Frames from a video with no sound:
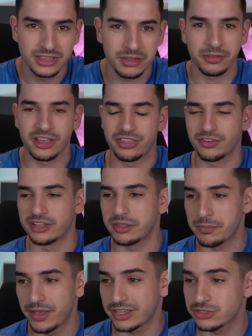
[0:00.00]
to play at 3 at the
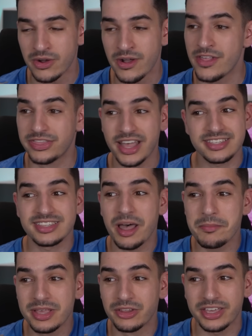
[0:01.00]
back. So that's not
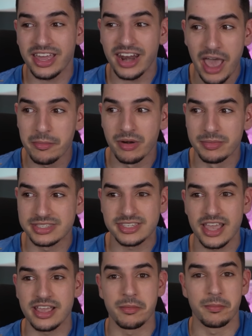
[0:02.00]
me looking at Amorim and
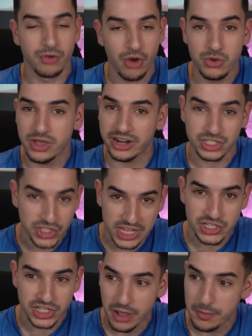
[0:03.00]
saying, bro, you got to change
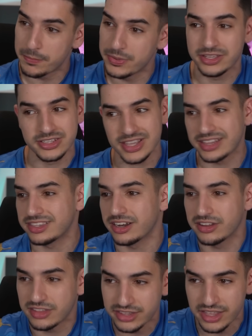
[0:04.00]
it up, because at the end
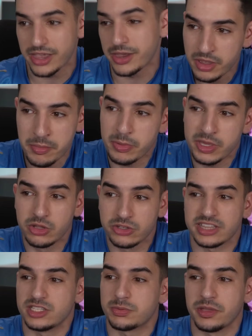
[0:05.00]
of the day, maybe he looks at
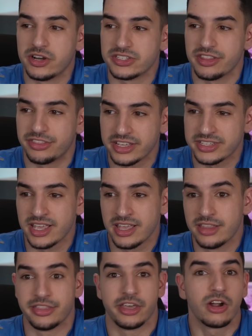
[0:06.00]
these players and thinks
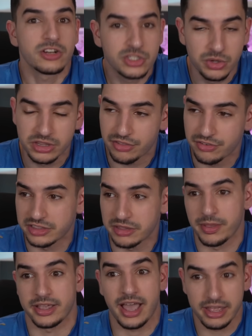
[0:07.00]
they are suited to 3 at the
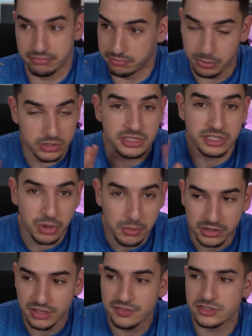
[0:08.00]
back. I personally don't
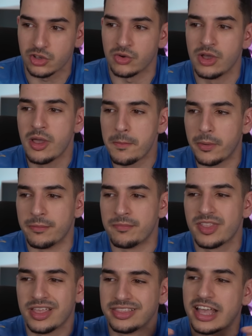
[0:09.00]
believe so. But
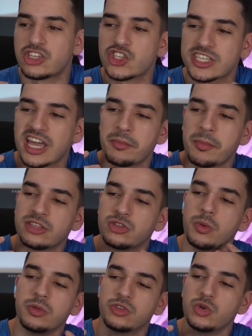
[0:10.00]
that's just kind of my
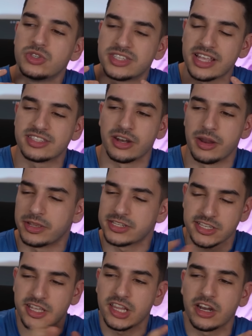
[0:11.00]
two cents on it, because I
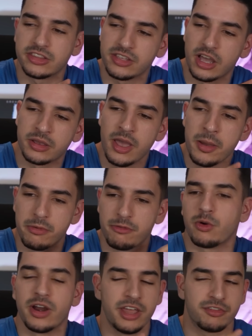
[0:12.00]
saw a lot of talk
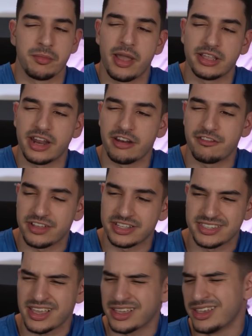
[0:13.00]
beforehand from Man United fans
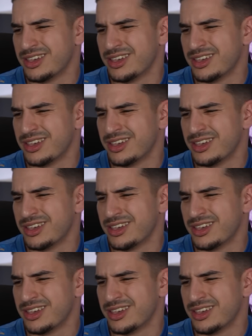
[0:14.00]
saying,